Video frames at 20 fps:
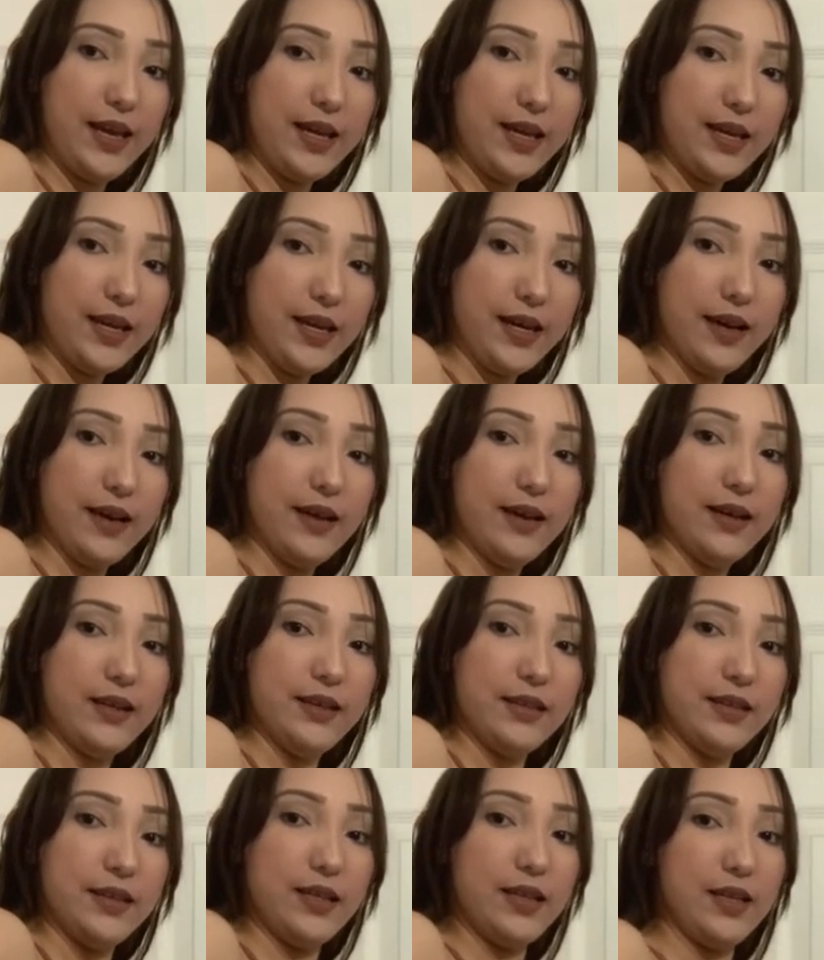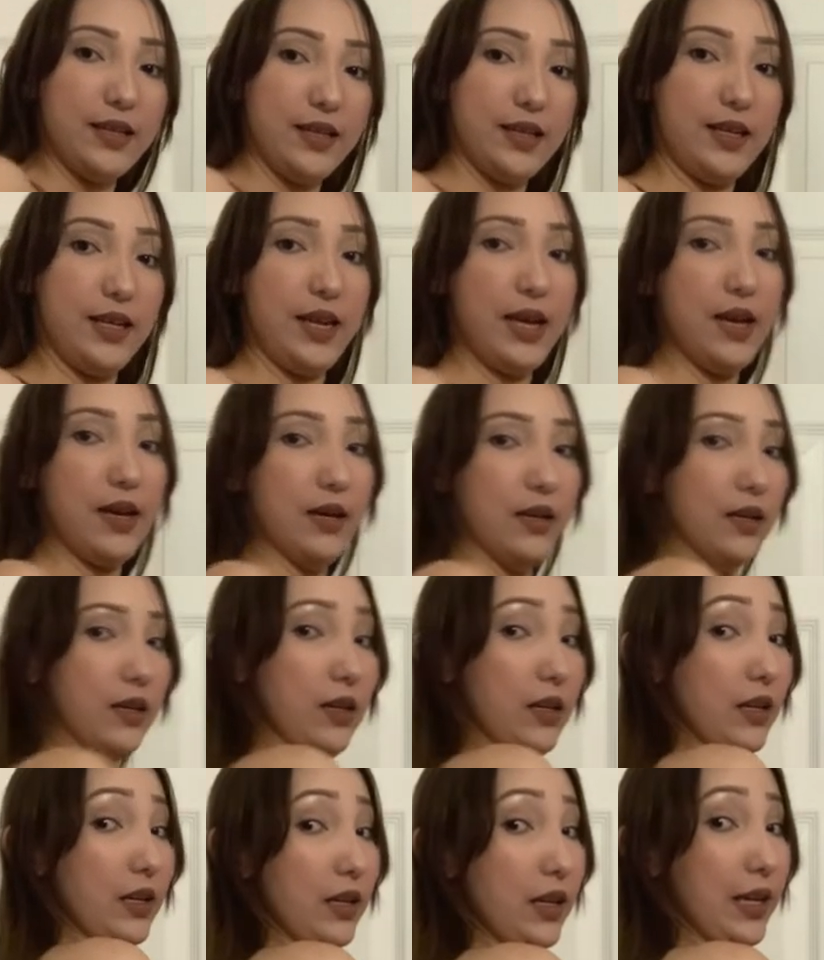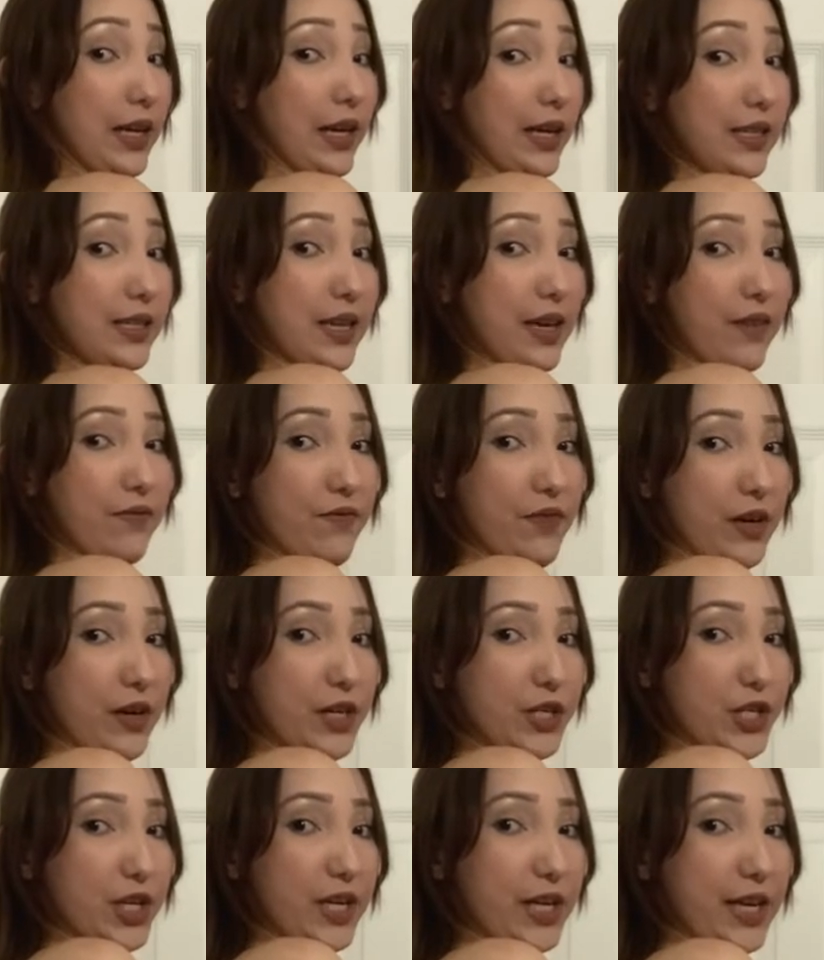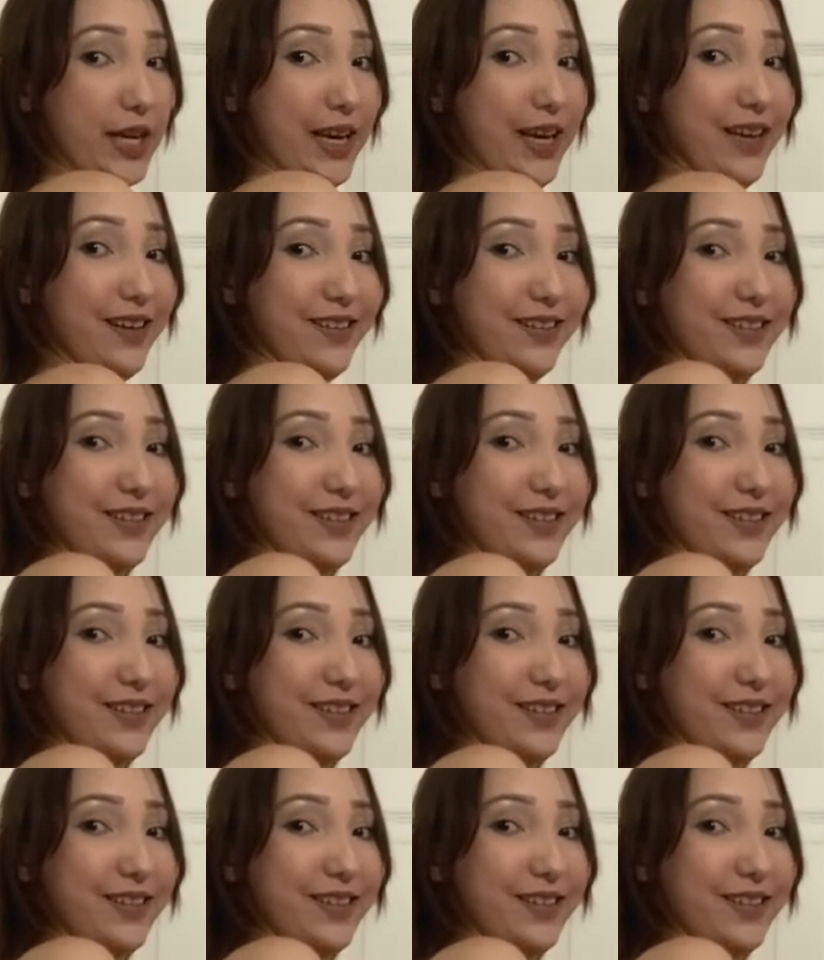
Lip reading: And, yeah, like I said, very cheeky.